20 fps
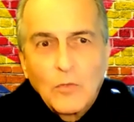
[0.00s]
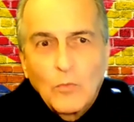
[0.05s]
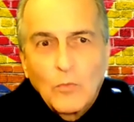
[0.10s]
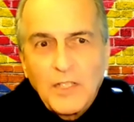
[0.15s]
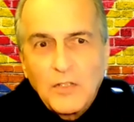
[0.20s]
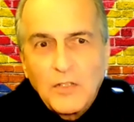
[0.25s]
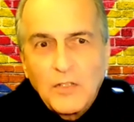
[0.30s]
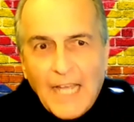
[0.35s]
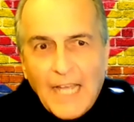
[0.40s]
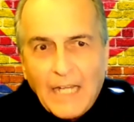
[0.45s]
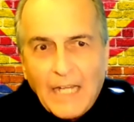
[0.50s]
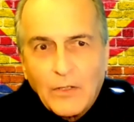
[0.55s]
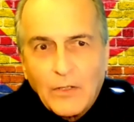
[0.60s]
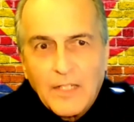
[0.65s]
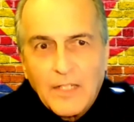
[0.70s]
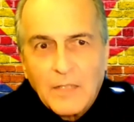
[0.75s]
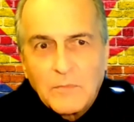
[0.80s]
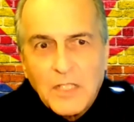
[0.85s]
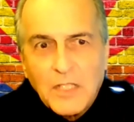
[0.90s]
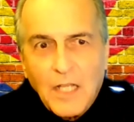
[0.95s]
we use
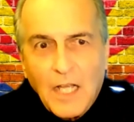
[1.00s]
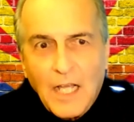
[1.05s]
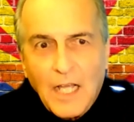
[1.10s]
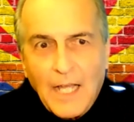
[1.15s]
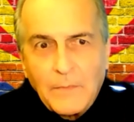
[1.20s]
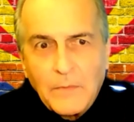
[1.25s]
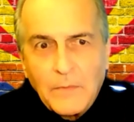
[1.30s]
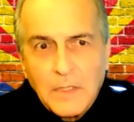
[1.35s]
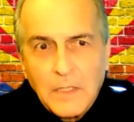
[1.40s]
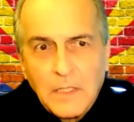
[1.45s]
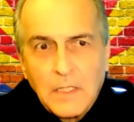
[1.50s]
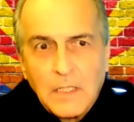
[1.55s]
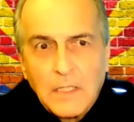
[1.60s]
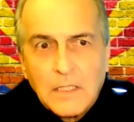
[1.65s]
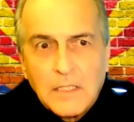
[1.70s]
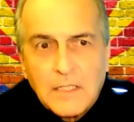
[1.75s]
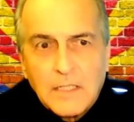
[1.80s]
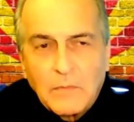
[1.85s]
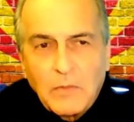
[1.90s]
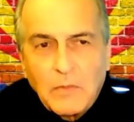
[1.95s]
acronyms a lot
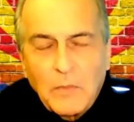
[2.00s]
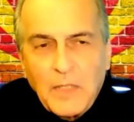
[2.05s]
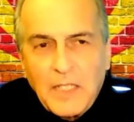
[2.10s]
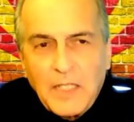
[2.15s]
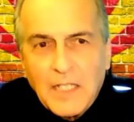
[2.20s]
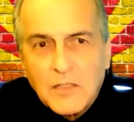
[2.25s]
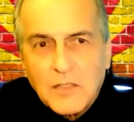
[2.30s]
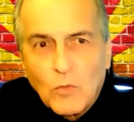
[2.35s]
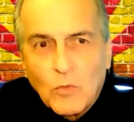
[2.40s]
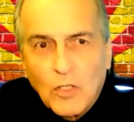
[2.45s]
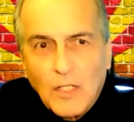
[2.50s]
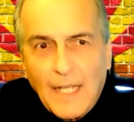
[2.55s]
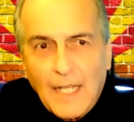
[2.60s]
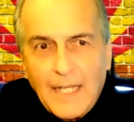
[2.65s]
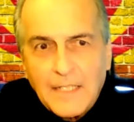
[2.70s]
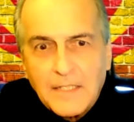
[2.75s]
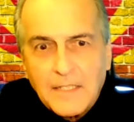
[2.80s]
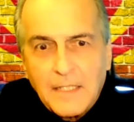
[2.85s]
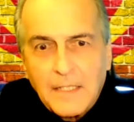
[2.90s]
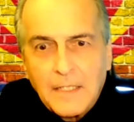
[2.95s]
simply because we're
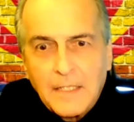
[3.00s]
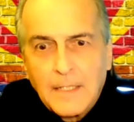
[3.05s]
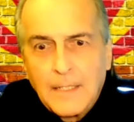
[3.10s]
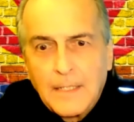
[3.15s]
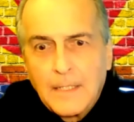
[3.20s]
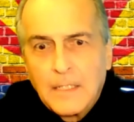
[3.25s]
lazy.